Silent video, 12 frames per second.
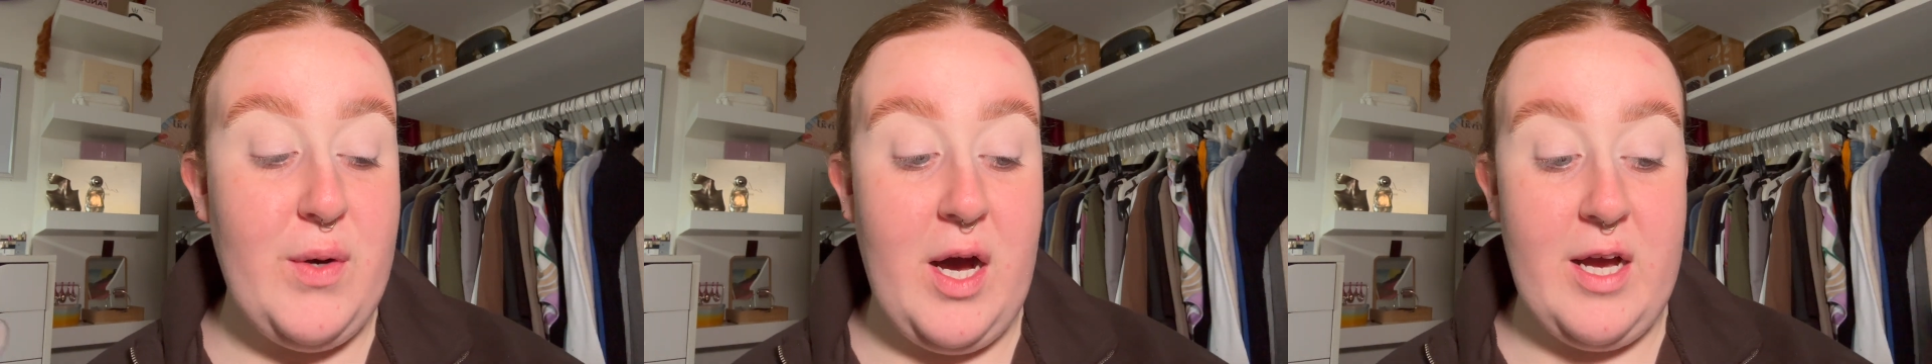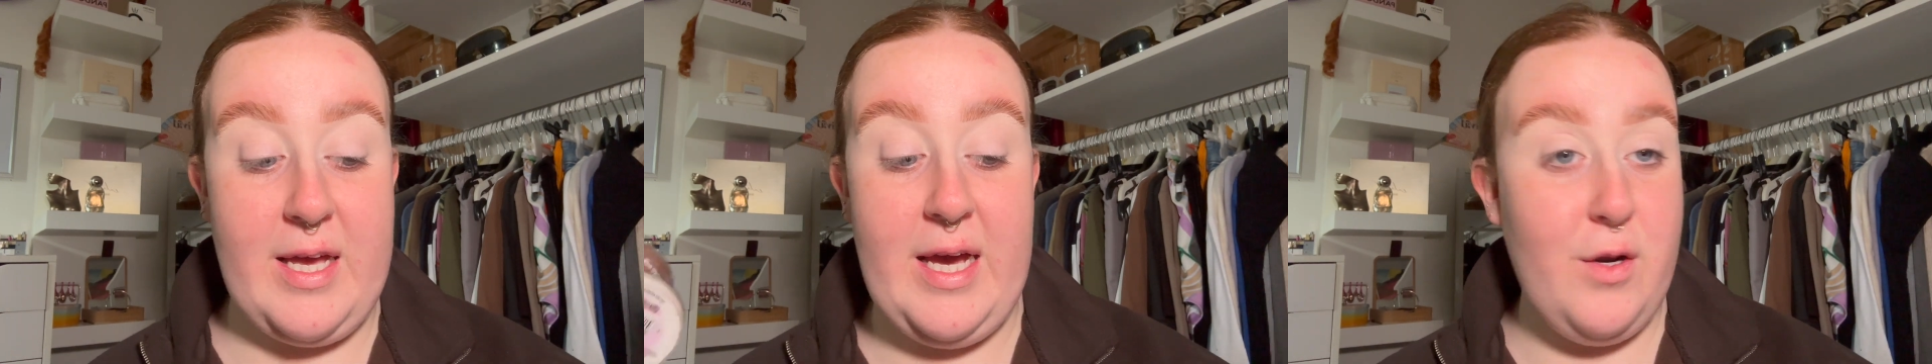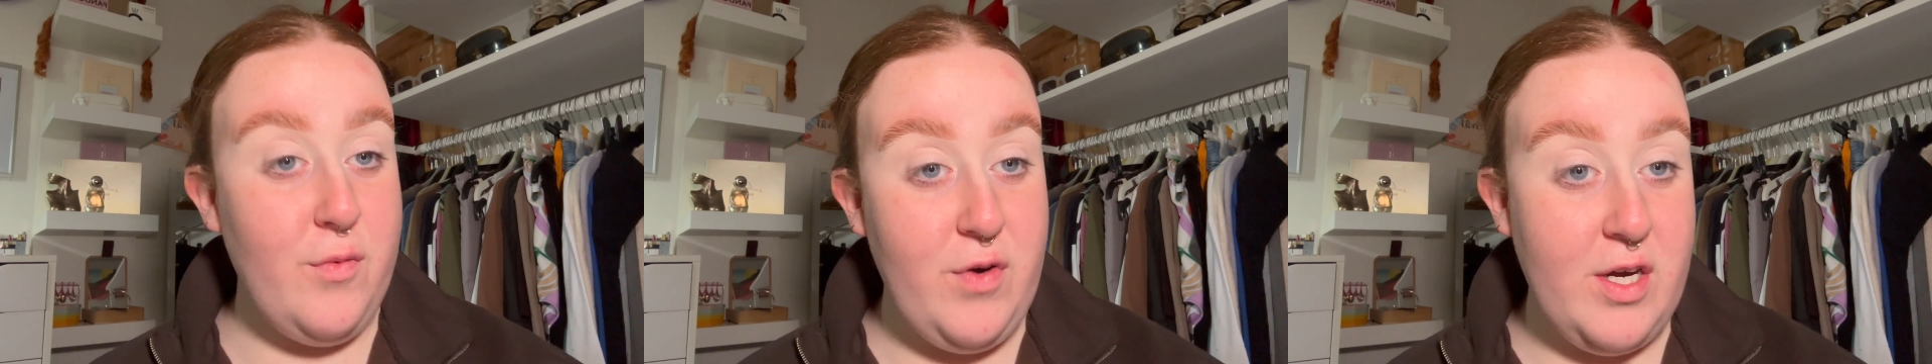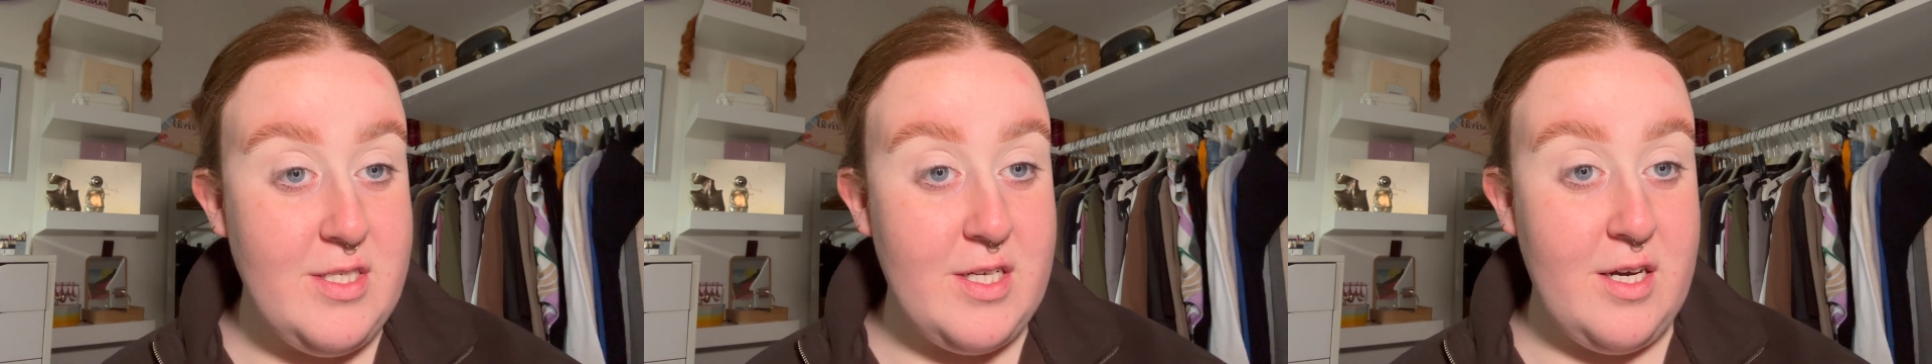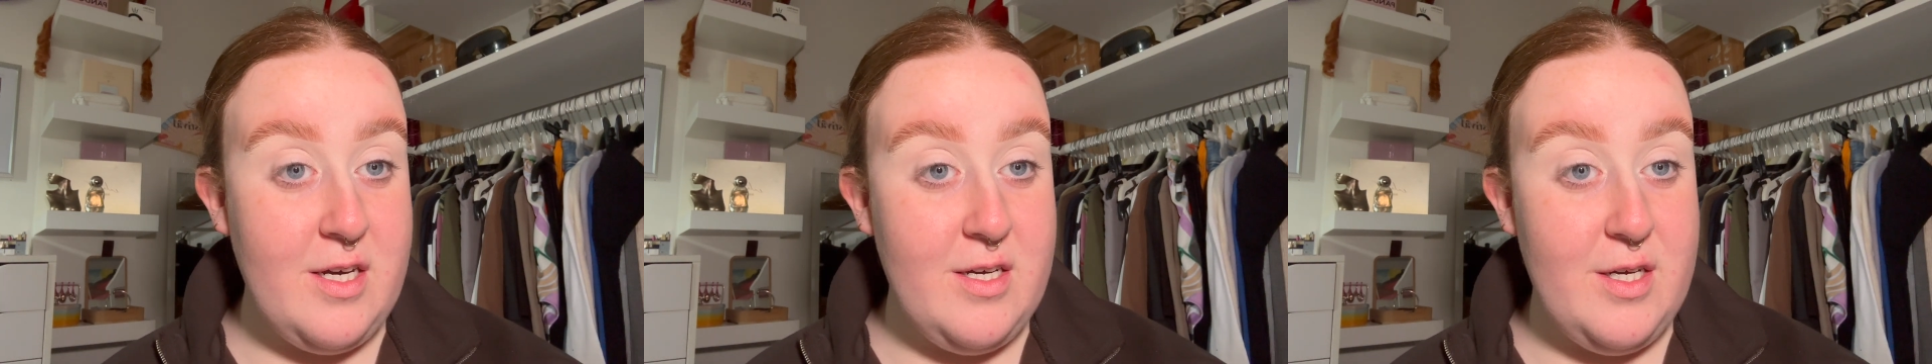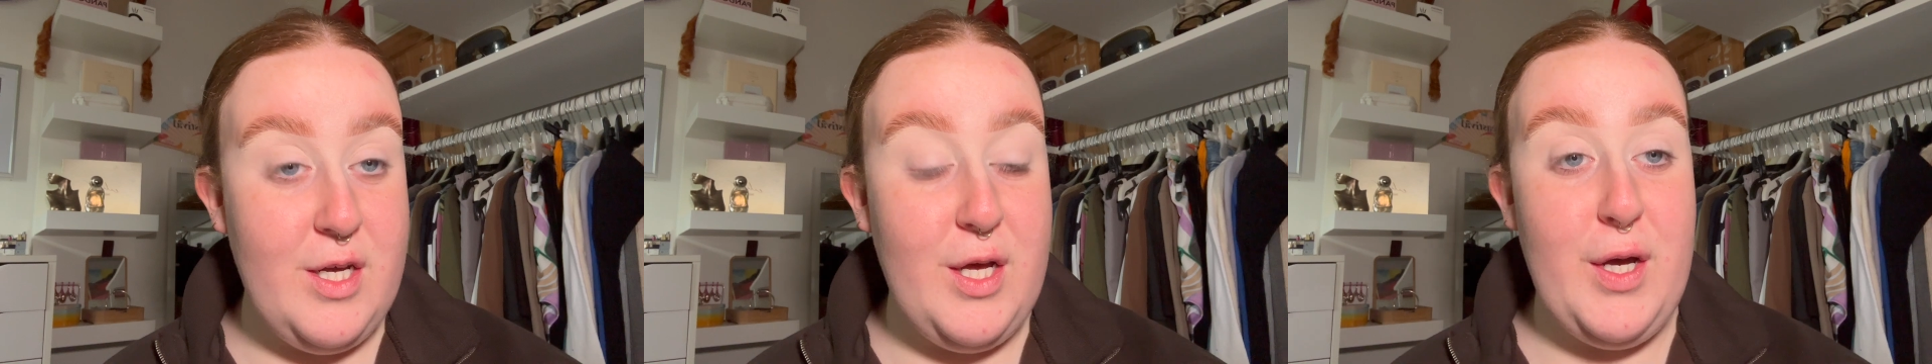I cannot find her,
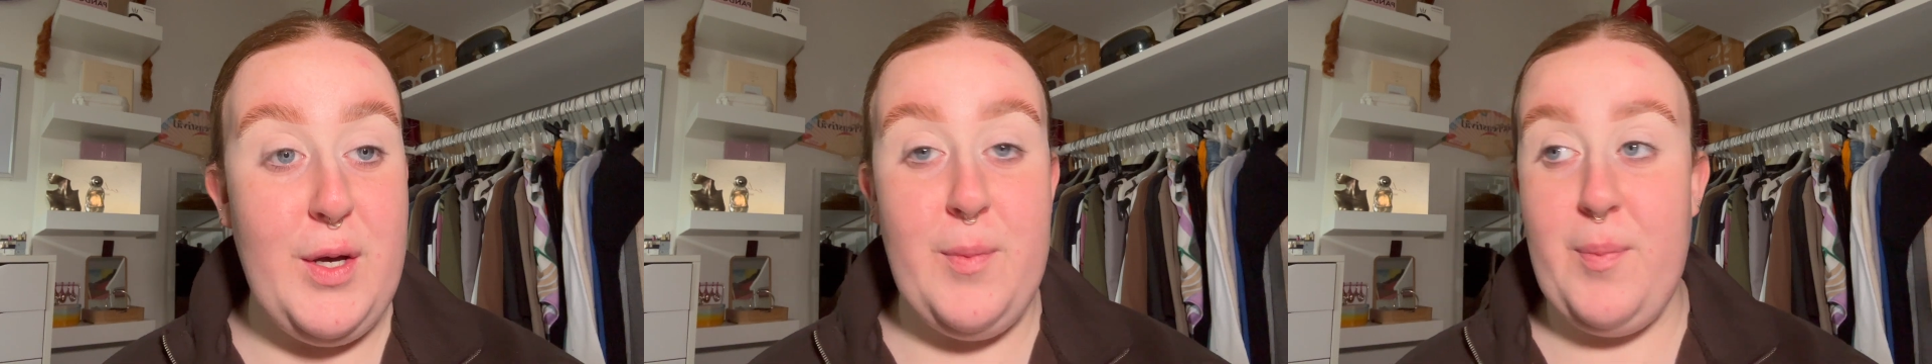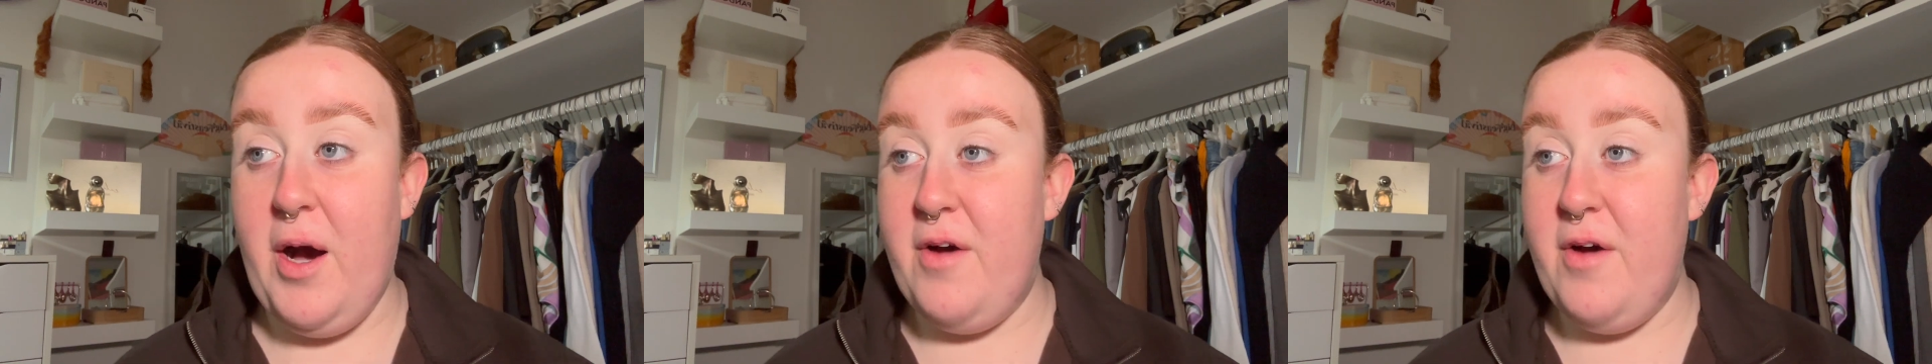but